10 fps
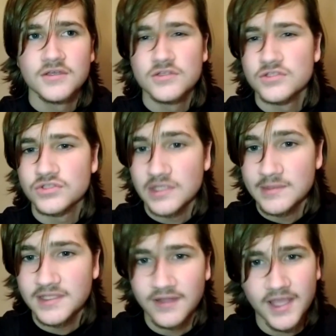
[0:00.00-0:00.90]
scream in
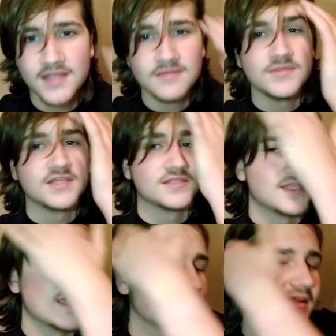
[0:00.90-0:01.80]
delight because they
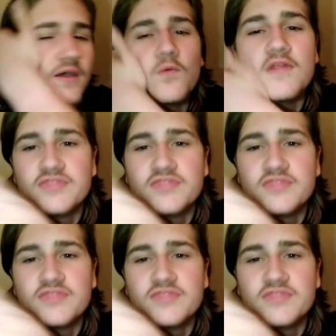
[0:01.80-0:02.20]
got that one